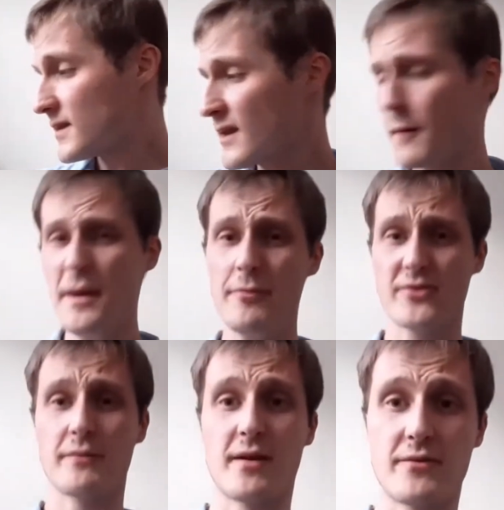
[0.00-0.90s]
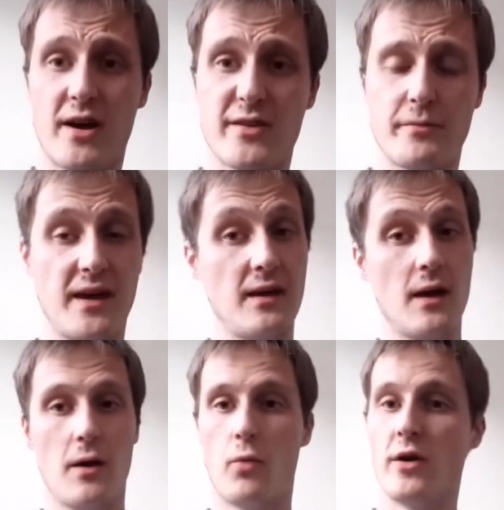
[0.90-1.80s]
Now, people sometimes ask me
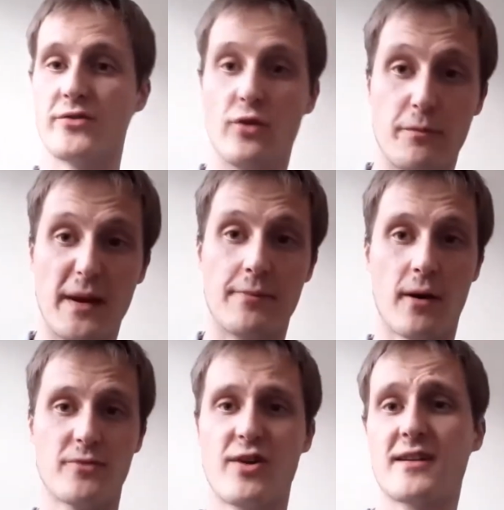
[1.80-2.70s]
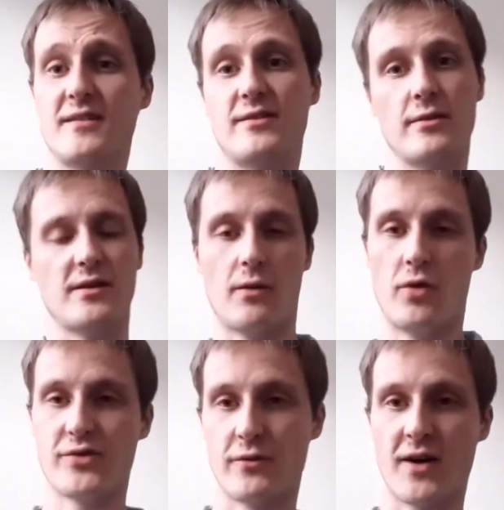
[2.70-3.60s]
what sort of people I'm attracted to. You know, what
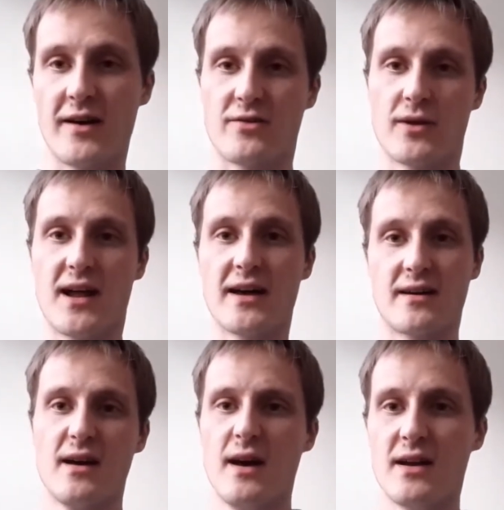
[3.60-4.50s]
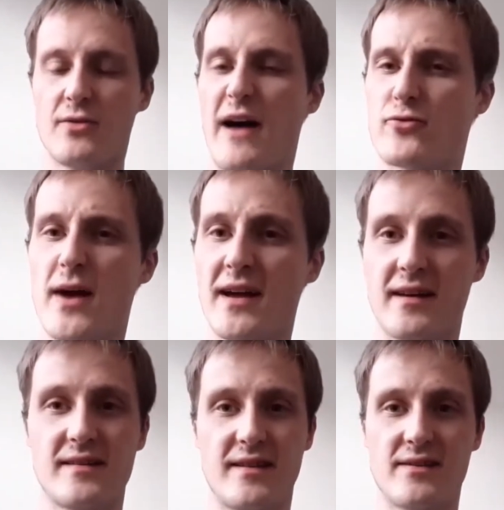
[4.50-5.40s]
sort of guys do I like? Do I have a ranking
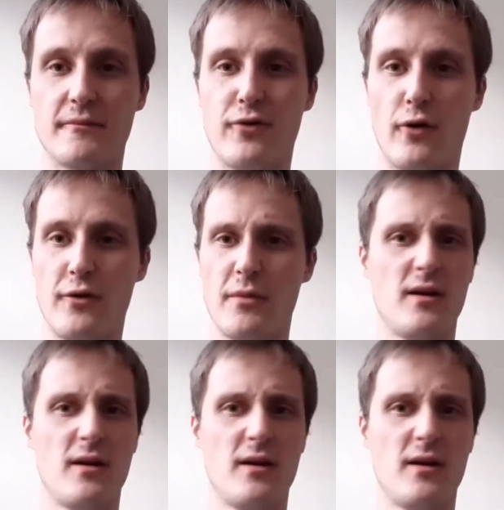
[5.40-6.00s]
system for them?